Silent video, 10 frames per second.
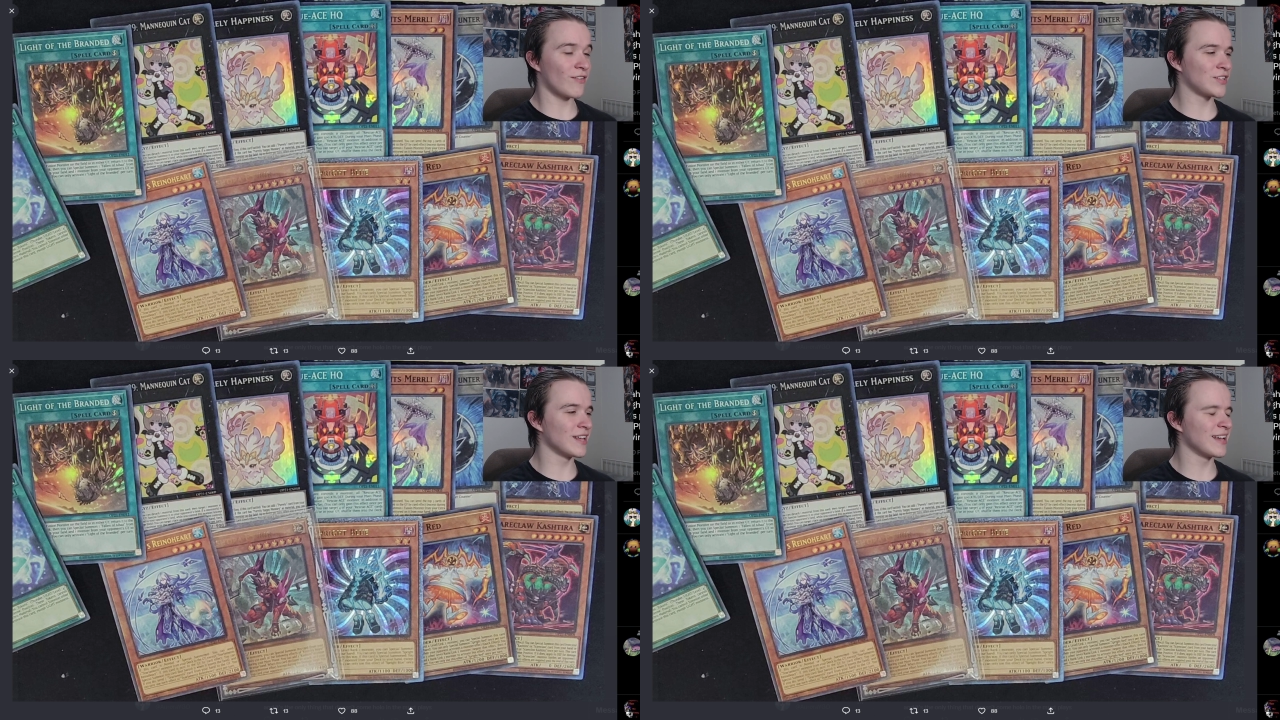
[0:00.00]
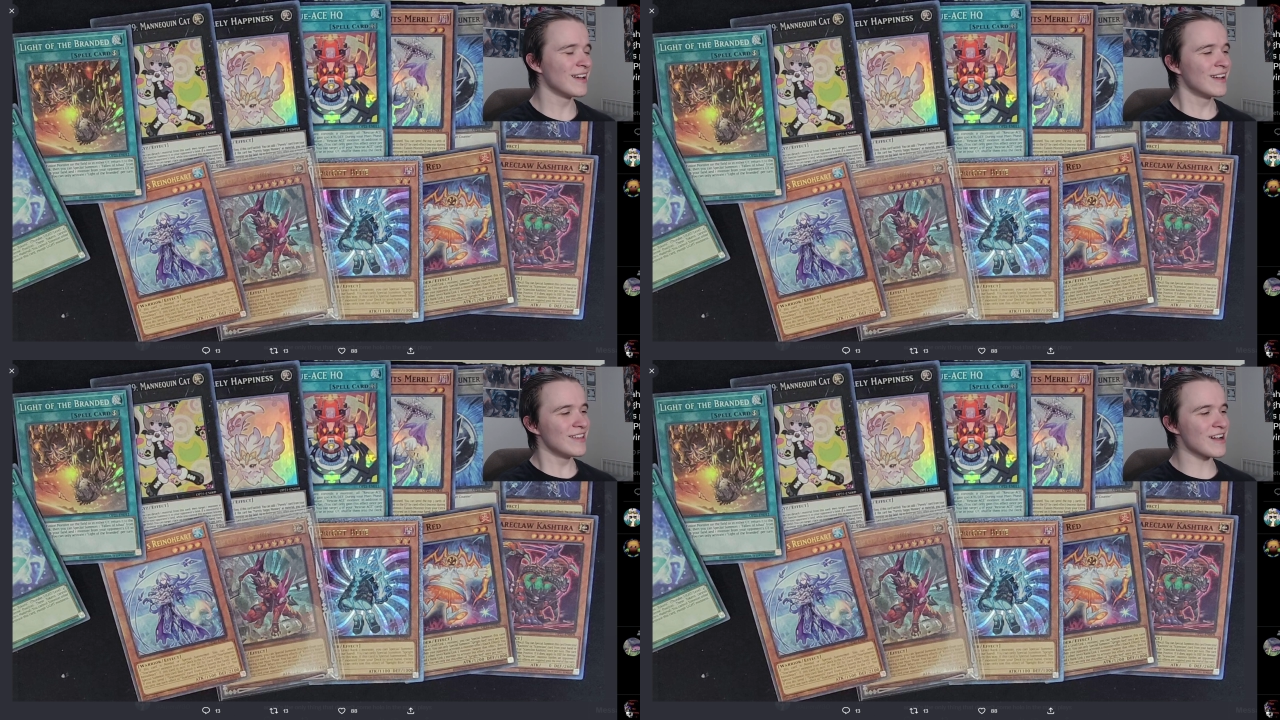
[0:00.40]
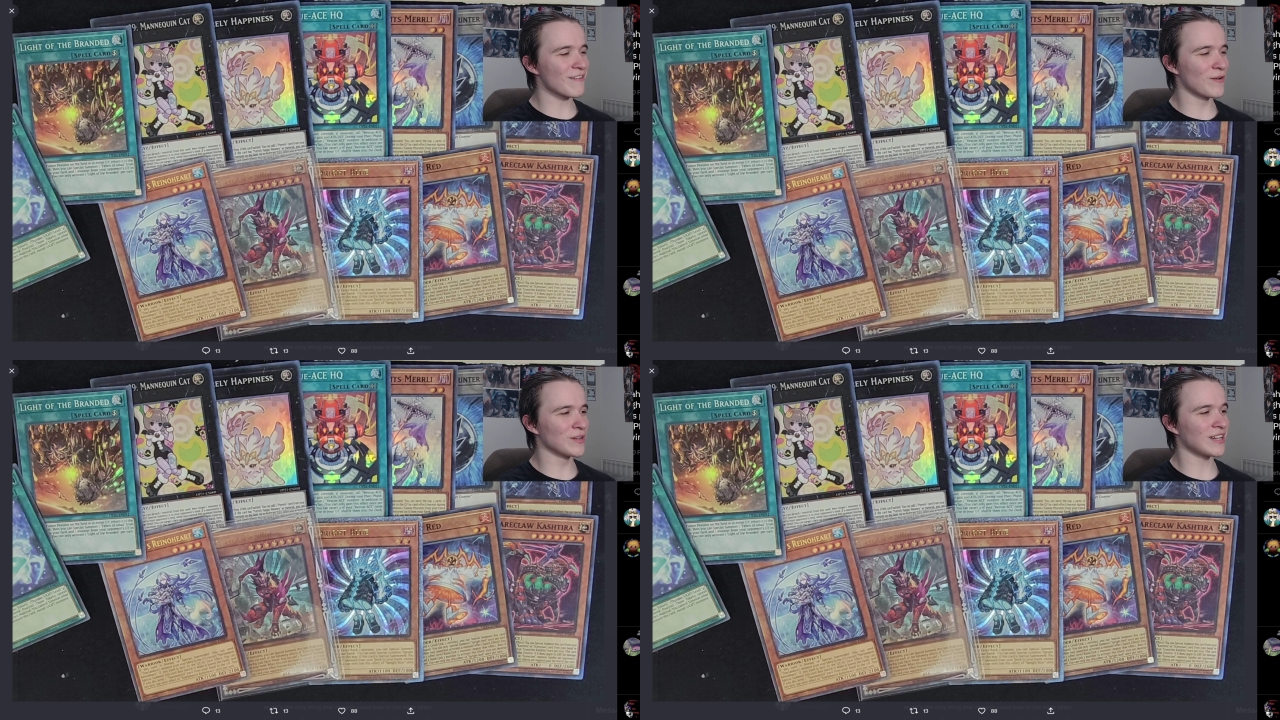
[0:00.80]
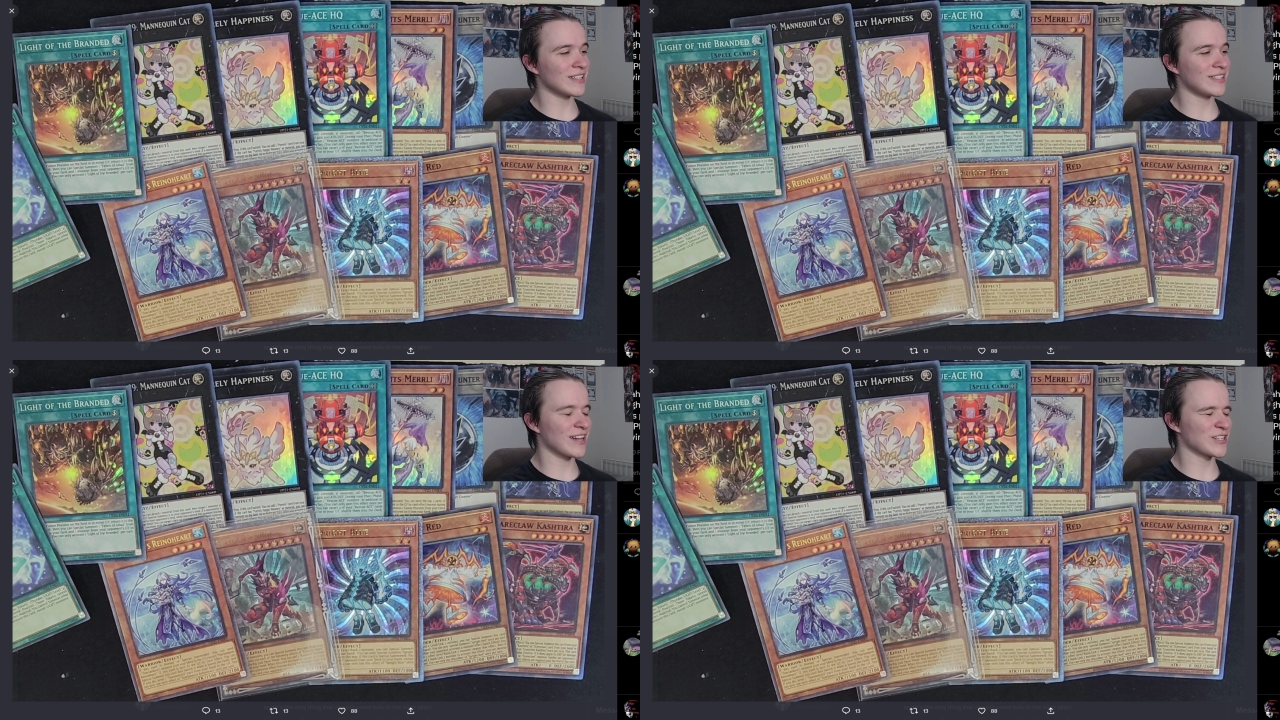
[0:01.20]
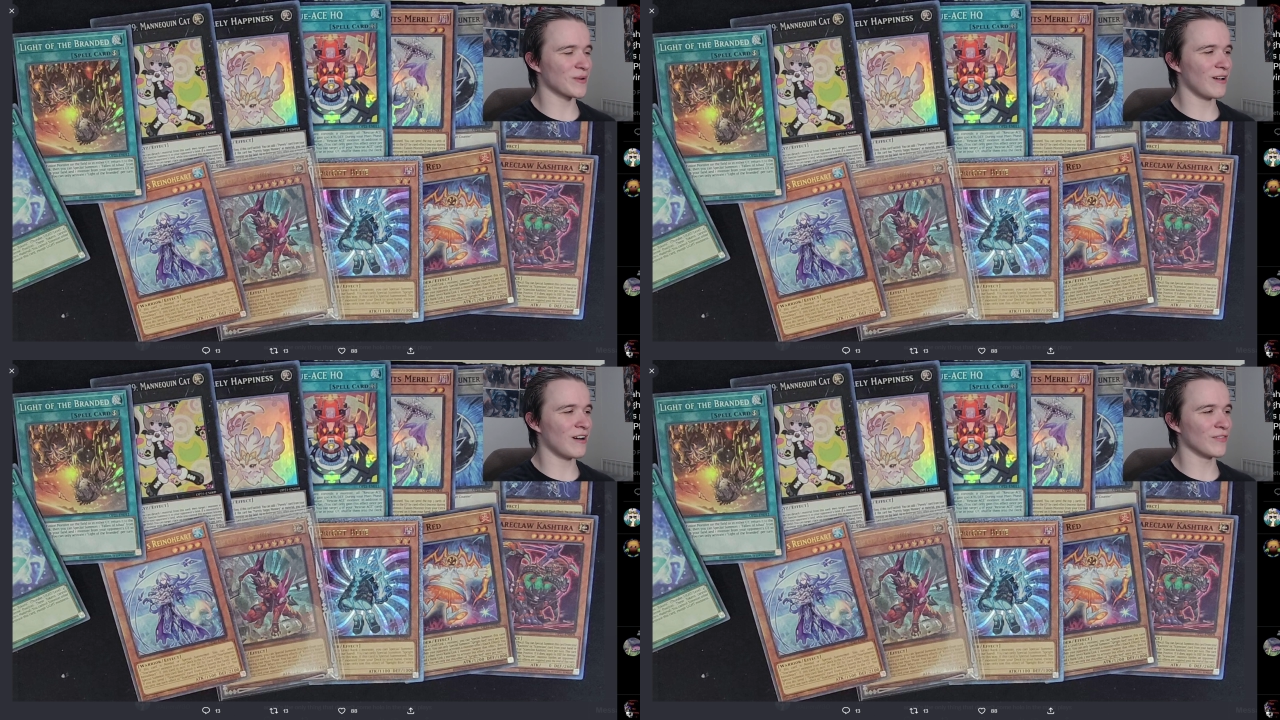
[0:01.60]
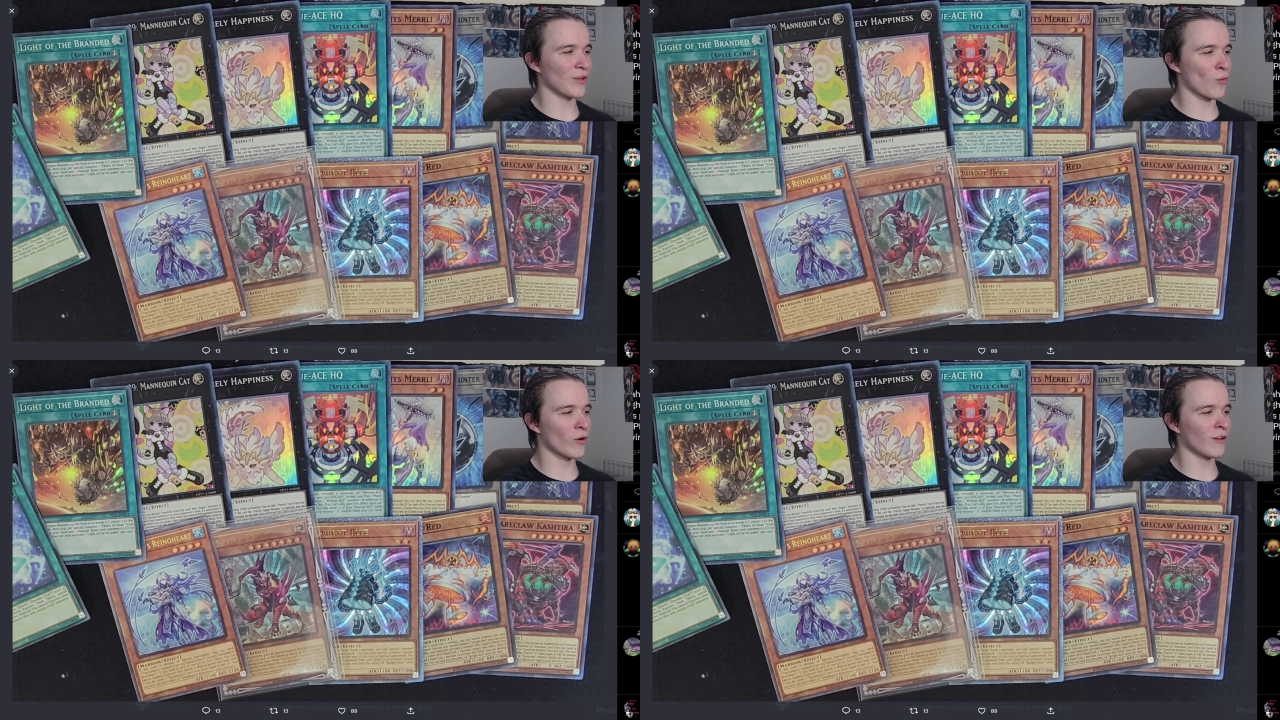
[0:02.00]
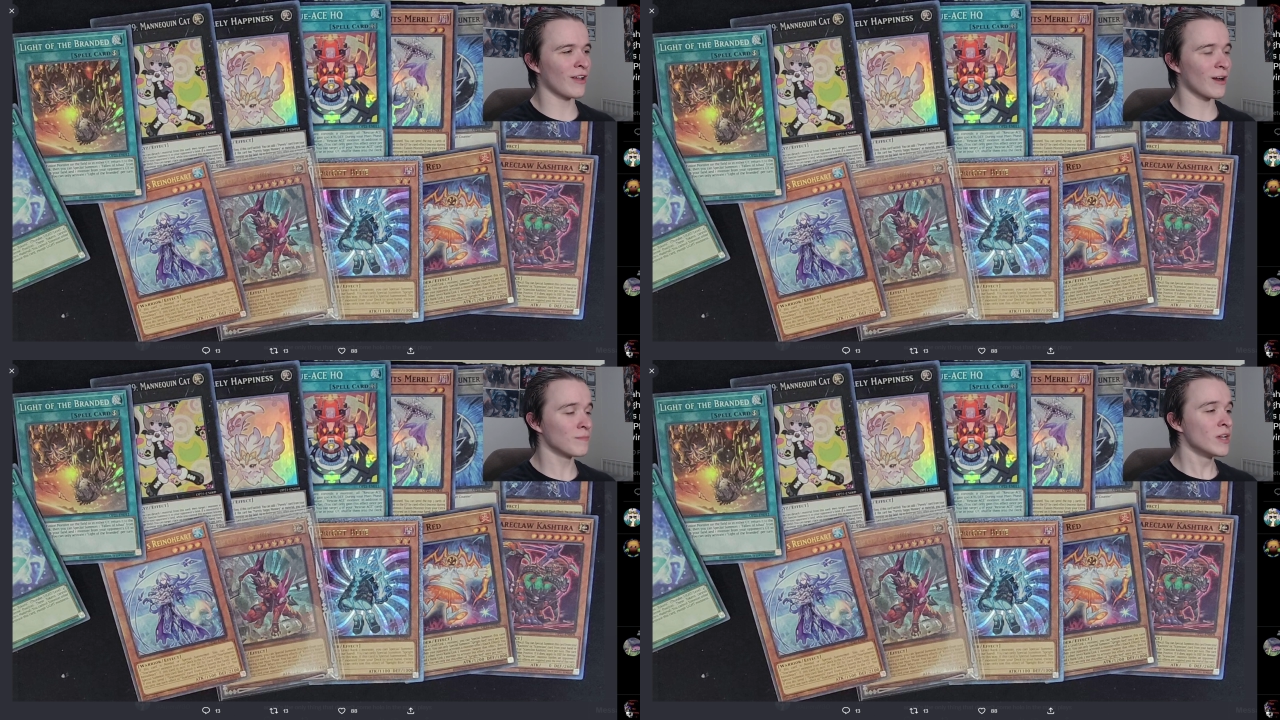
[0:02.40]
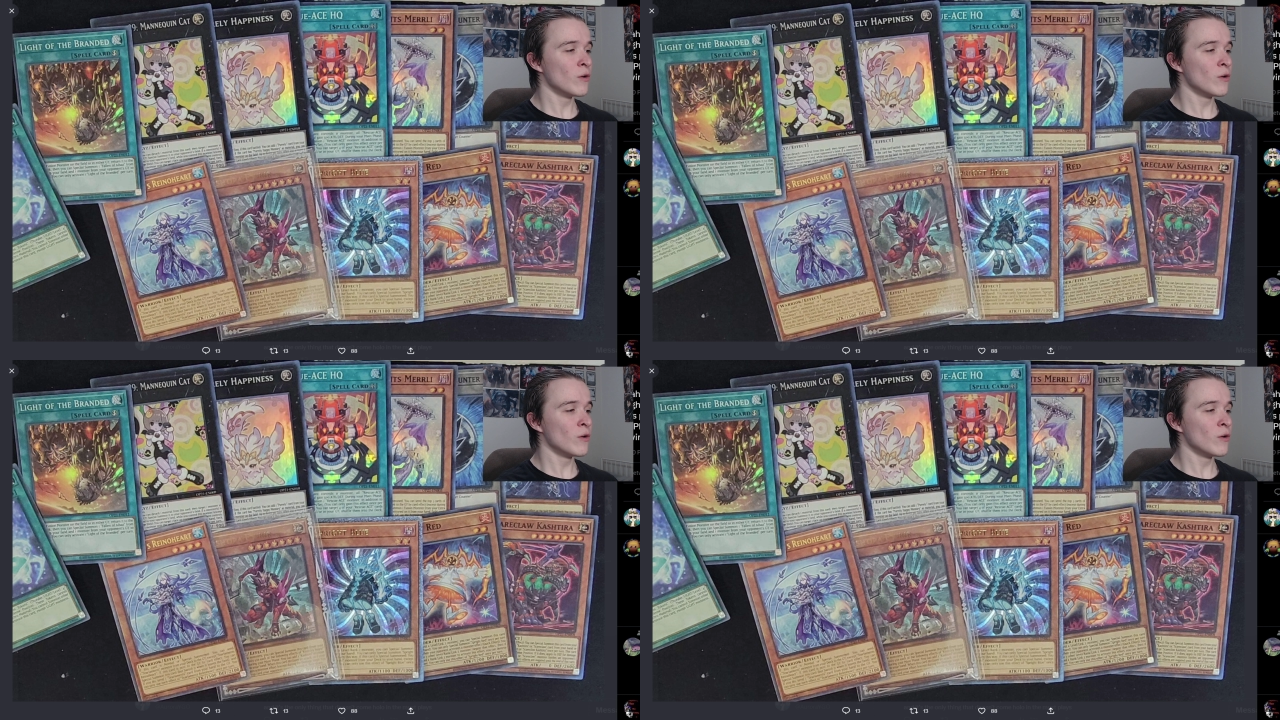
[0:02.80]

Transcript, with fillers: obviously, you got Photon Sanctuary off in the corner there,